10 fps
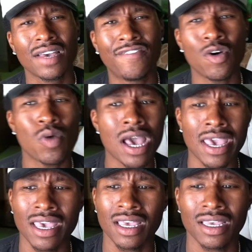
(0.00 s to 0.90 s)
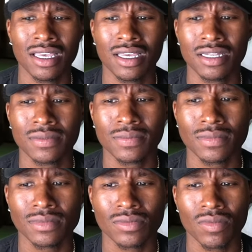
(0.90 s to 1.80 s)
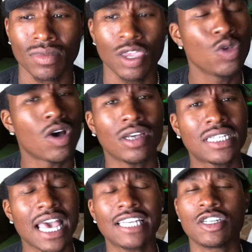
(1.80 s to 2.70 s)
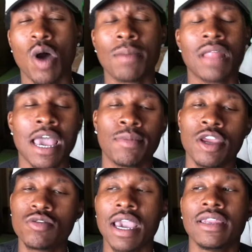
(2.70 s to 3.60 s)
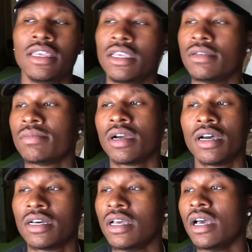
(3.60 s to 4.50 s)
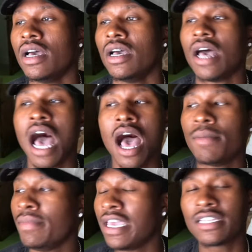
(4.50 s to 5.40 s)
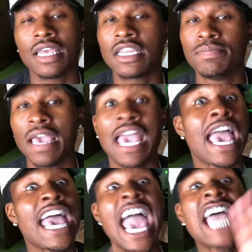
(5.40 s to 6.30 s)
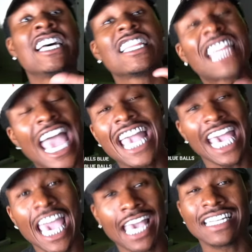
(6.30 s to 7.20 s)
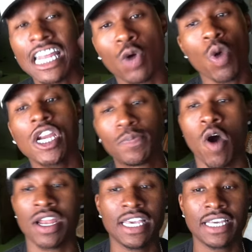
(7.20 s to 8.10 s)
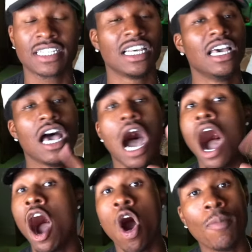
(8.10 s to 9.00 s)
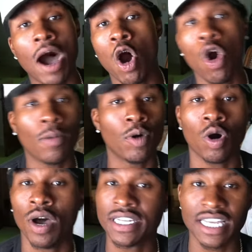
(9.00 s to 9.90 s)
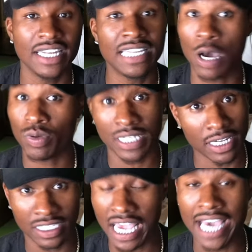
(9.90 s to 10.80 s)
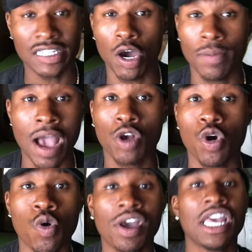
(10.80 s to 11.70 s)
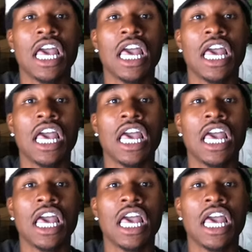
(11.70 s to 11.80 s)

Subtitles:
for what? You know what I'm saying? So I'm like, bro, you can't even, bro. The worst part is, all my homeboys that was in the chat talking about going,